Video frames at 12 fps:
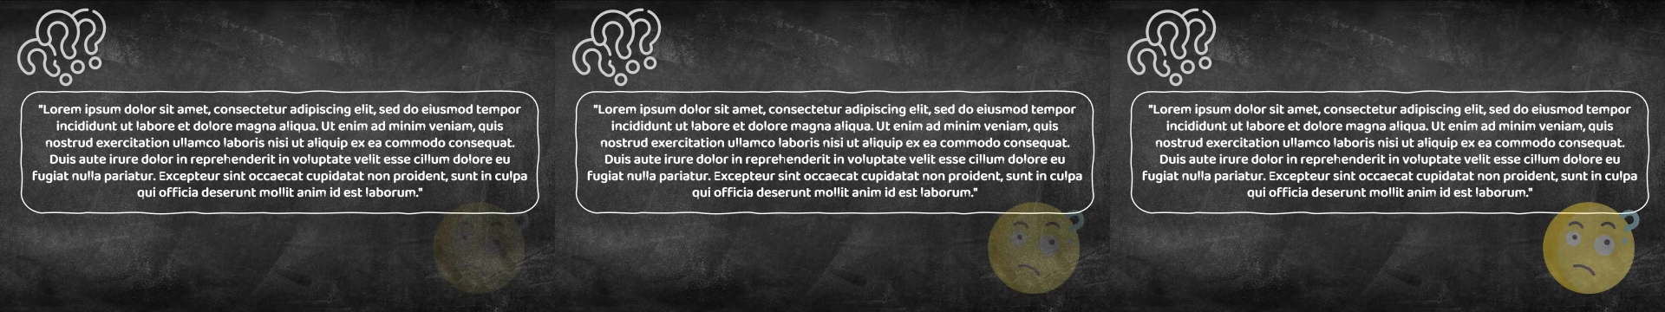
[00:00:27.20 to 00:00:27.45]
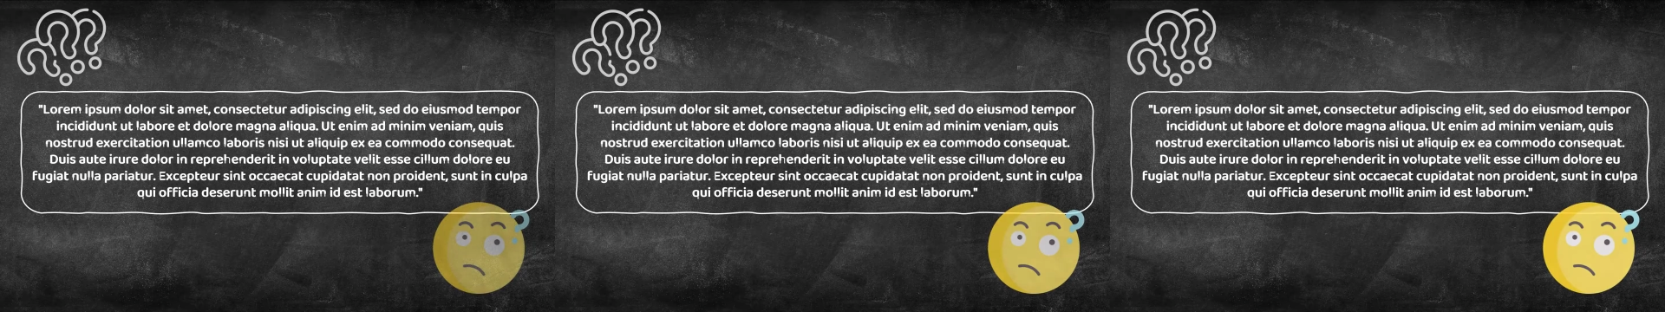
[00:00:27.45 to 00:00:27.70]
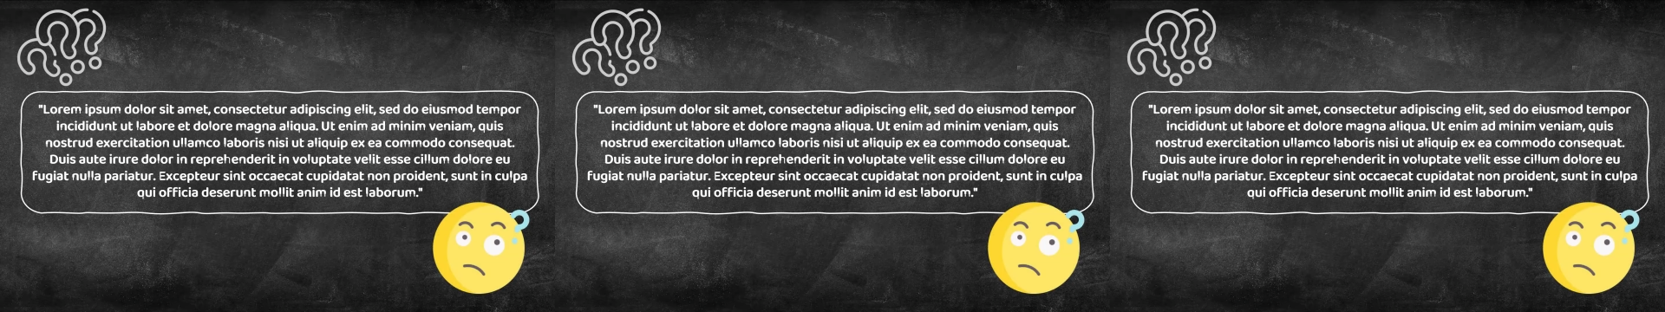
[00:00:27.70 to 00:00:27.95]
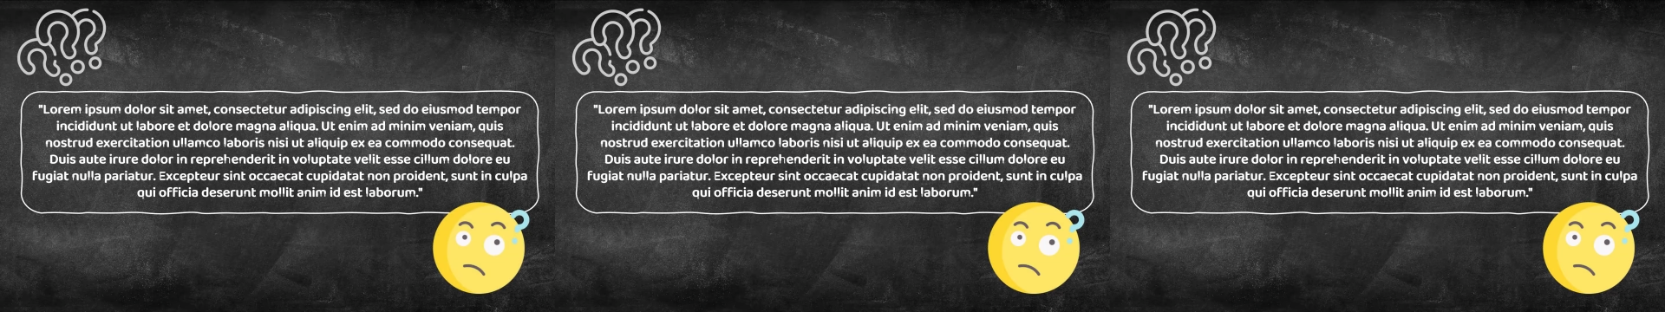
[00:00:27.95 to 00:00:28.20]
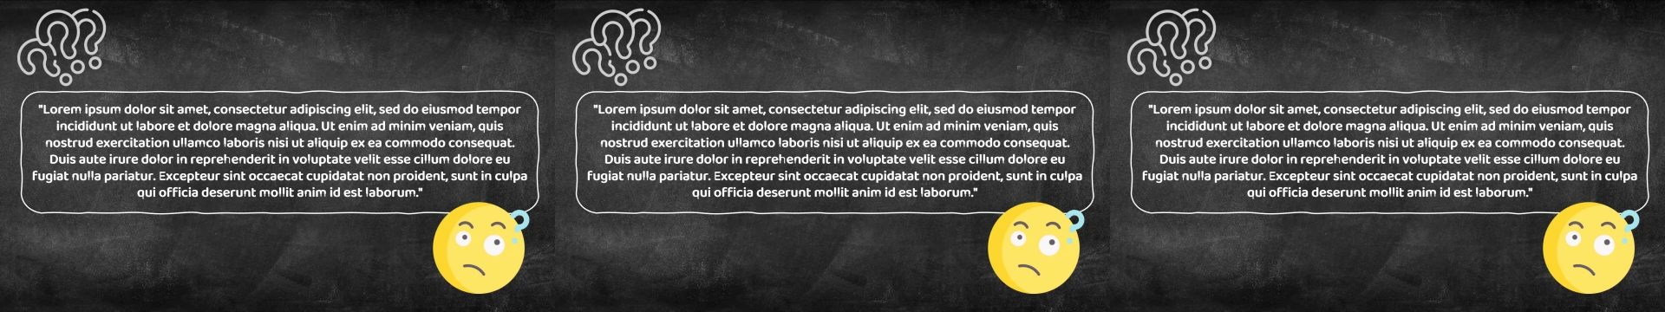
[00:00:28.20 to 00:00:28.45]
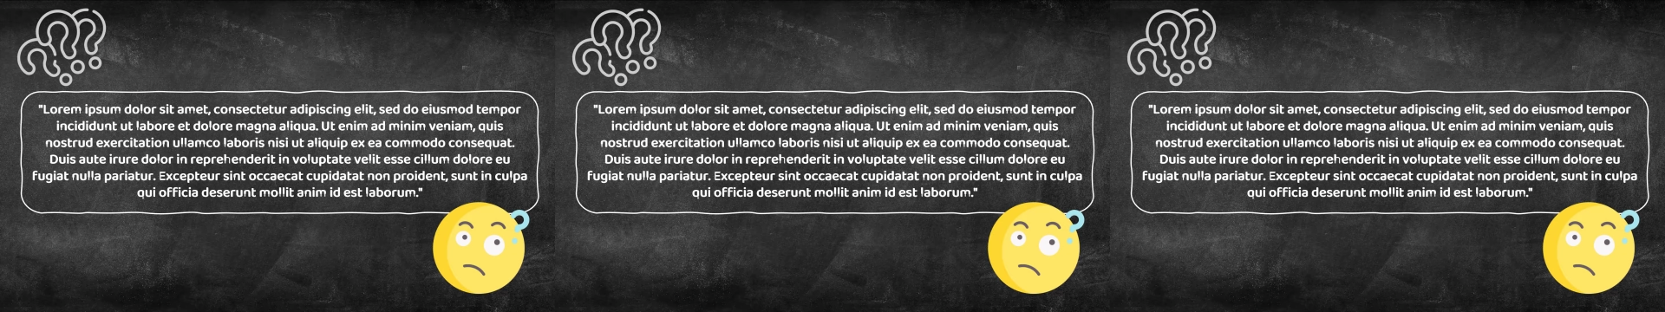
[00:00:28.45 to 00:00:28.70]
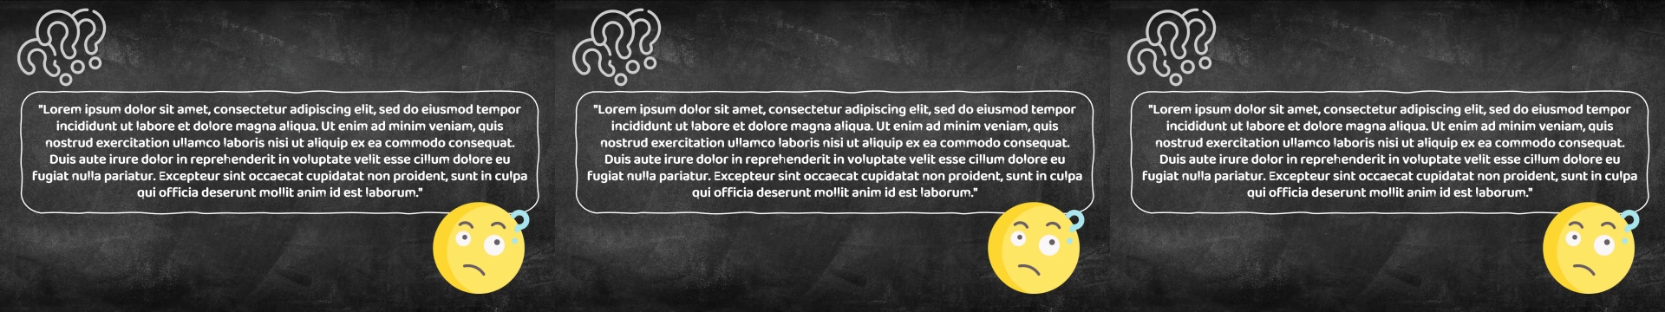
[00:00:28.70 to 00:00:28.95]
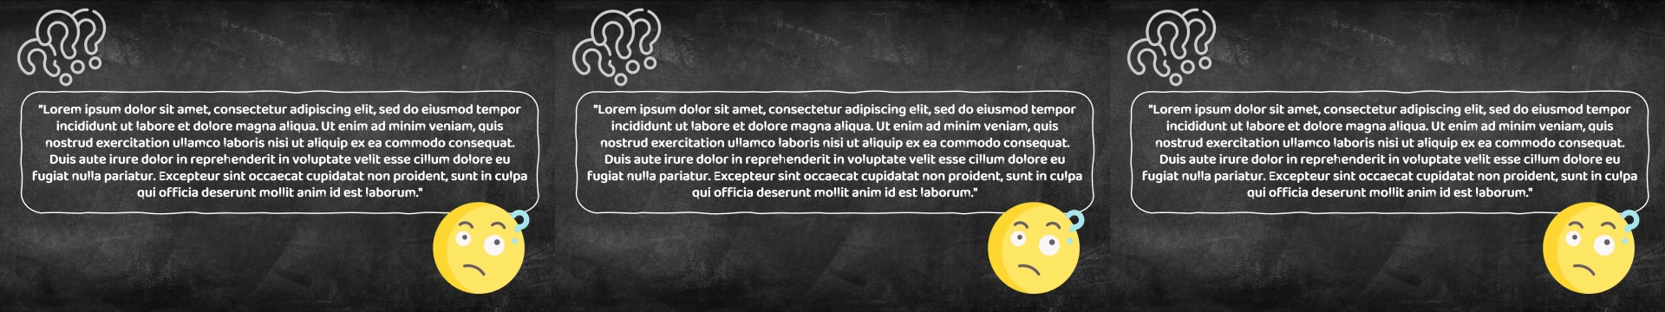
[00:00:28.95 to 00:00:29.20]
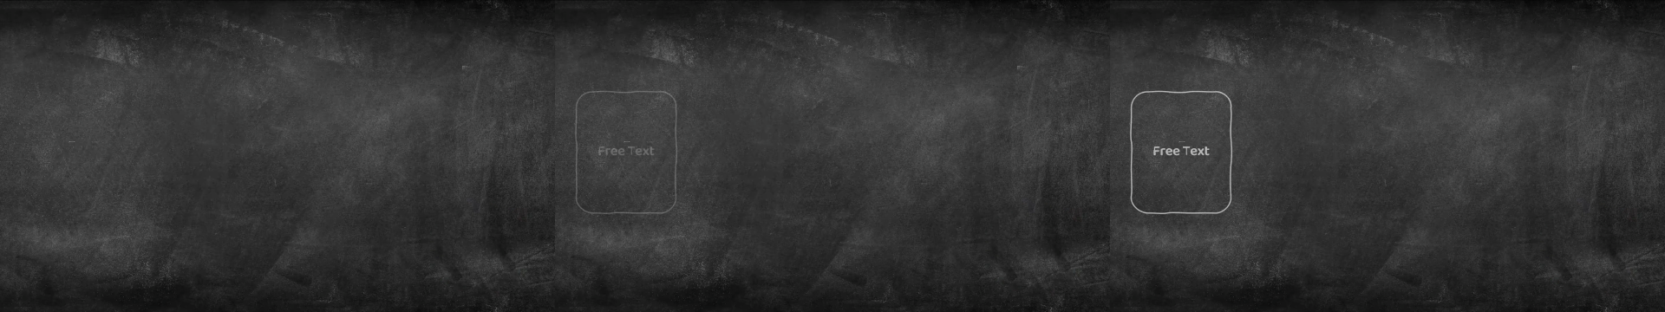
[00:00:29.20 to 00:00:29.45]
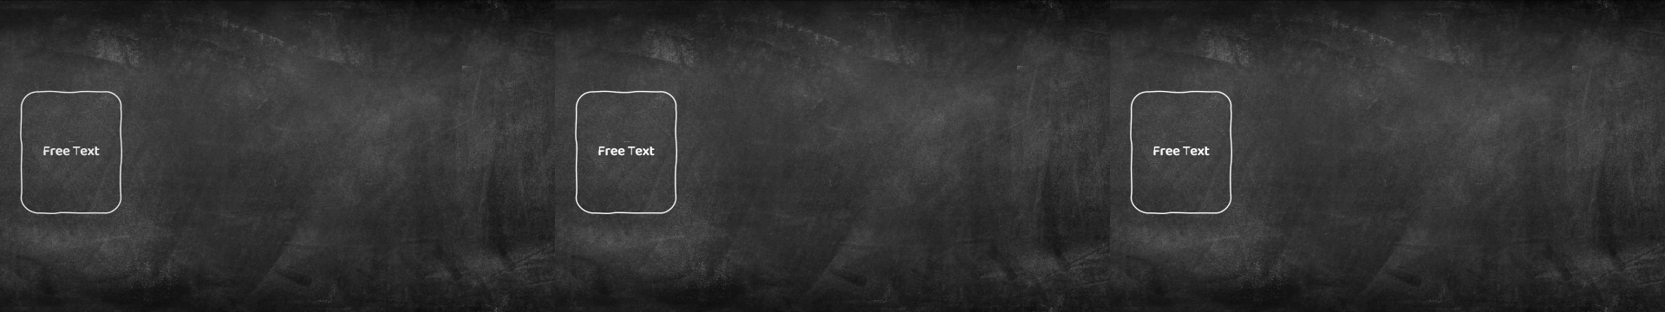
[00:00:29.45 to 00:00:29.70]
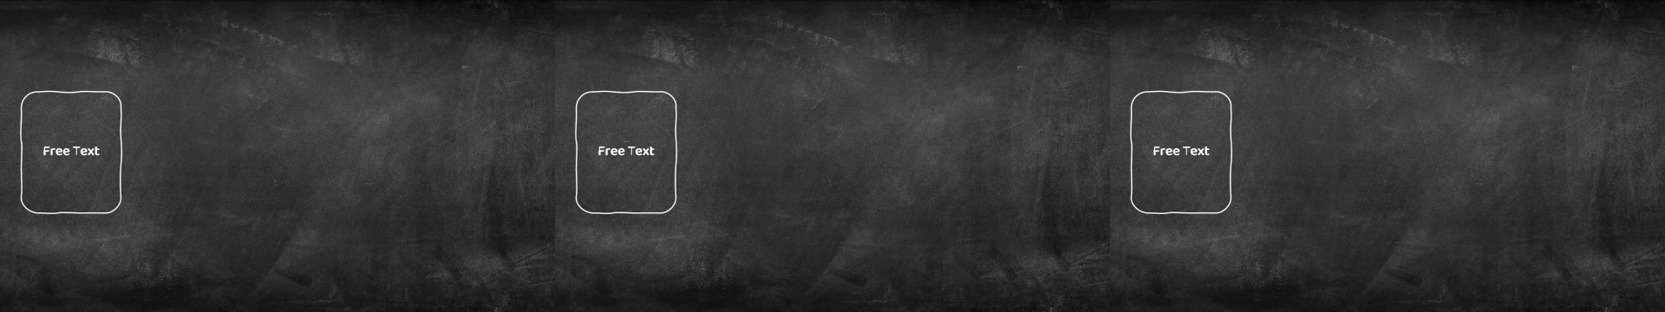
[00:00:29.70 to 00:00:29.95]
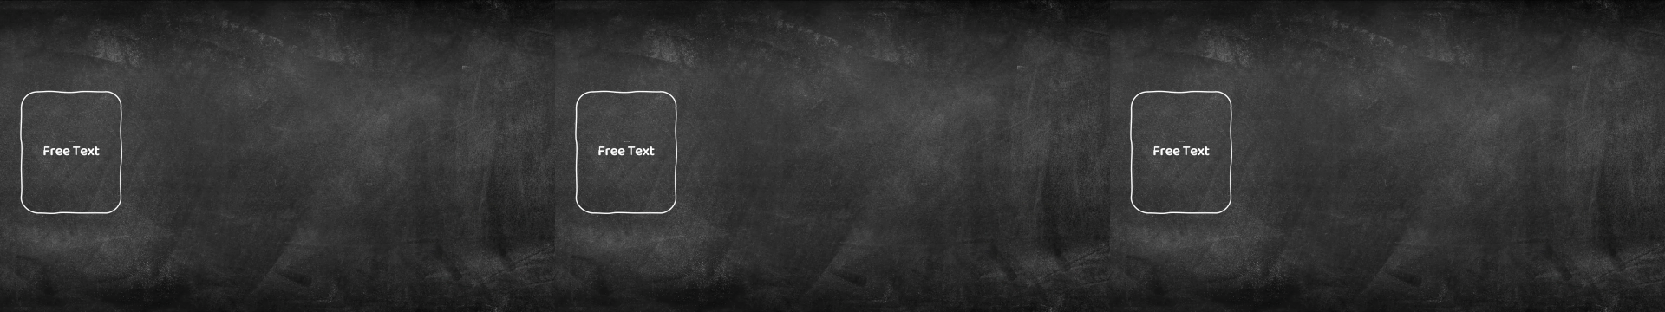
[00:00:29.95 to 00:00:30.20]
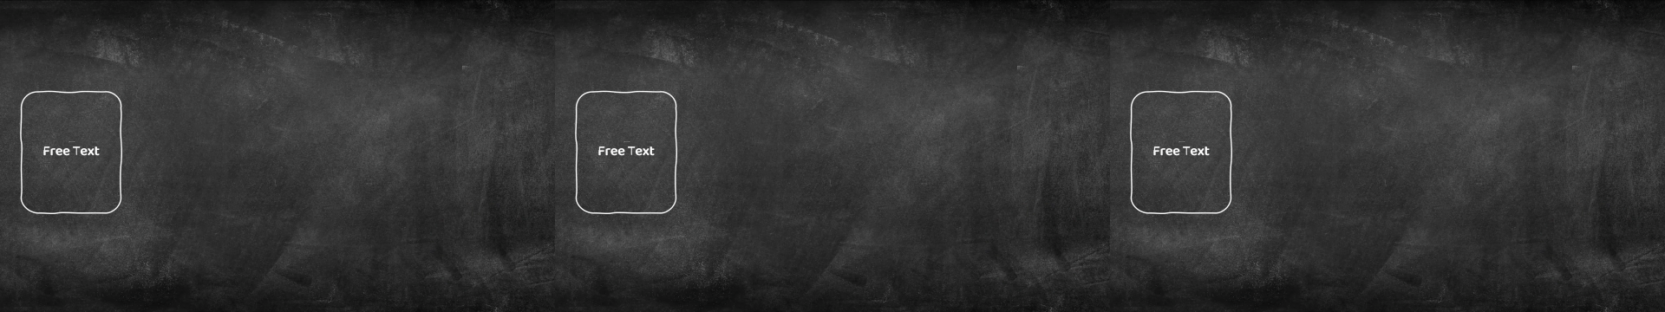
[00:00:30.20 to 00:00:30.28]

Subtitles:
No face is visible, so there are no lips to read.